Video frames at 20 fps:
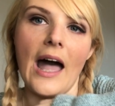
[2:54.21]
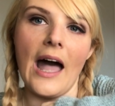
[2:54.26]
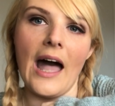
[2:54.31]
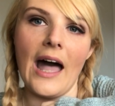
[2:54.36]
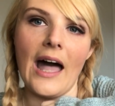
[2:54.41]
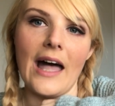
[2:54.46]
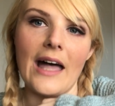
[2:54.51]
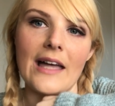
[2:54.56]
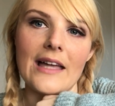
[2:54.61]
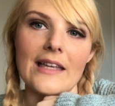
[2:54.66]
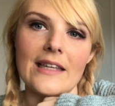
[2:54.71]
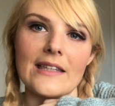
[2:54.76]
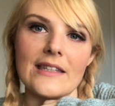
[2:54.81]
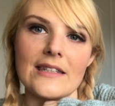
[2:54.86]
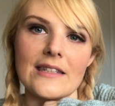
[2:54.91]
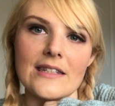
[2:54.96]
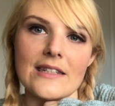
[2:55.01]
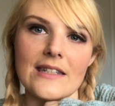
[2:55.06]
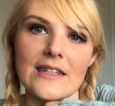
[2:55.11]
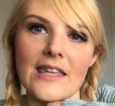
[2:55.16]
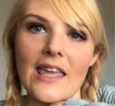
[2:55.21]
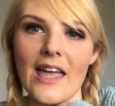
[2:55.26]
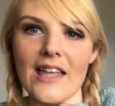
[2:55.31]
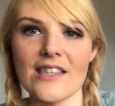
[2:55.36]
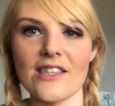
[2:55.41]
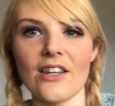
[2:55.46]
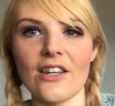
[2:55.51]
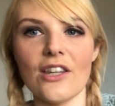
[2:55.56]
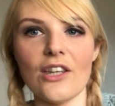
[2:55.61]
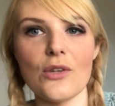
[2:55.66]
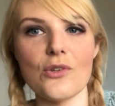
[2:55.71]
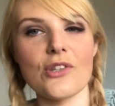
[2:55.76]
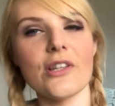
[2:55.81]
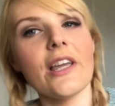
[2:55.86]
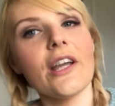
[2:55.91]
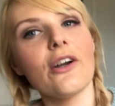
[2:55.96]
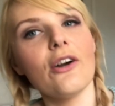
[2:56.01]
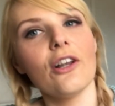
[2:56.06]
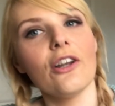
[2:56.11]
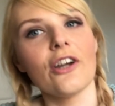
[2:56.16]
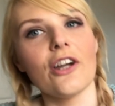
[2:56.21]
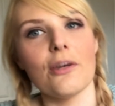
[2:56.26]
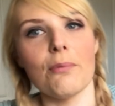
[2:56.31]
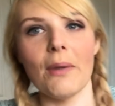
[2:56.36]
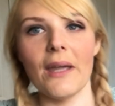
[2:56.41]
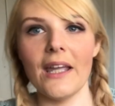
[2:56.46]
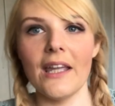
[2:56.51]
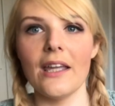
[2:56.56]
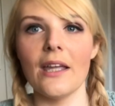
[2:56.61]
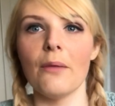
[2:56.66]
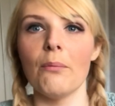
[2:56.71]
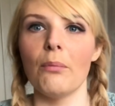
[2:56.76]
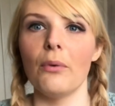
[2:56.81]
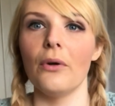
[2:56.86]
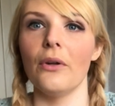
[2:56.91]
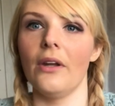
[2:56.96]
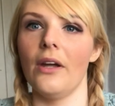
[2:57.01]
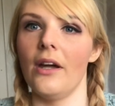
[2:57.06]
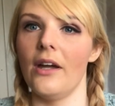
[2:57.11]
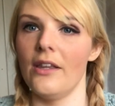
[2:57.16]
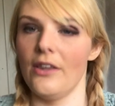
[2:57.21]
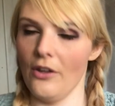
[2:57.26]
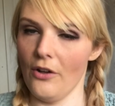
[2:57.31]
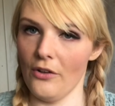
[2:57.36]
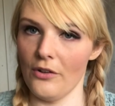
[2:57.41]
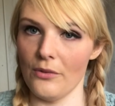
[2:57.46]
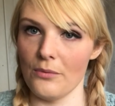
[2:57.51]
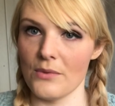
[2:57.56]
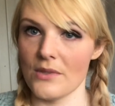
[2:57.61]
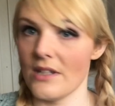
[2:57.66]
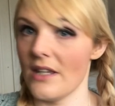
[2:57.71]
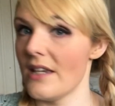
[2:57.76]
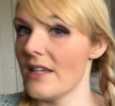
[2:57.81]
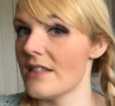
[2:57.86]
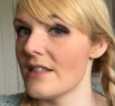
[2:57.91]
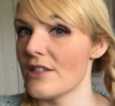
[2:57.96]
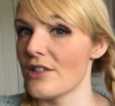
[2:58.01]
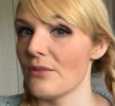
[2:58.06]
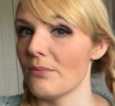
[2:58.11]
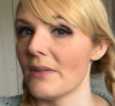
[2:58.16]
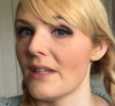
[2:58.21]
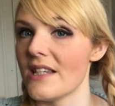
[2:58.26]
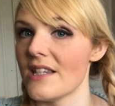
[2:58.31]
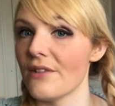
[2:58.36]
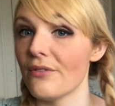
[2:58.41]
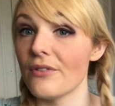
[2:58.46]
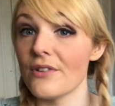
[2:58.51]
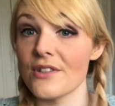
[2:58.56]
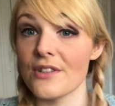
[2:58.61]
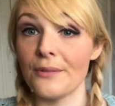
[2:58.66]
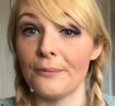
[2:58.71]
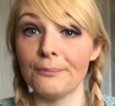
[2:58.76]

And yeah, it's not usually a colour I'd pick, but I thought it was nice and something different.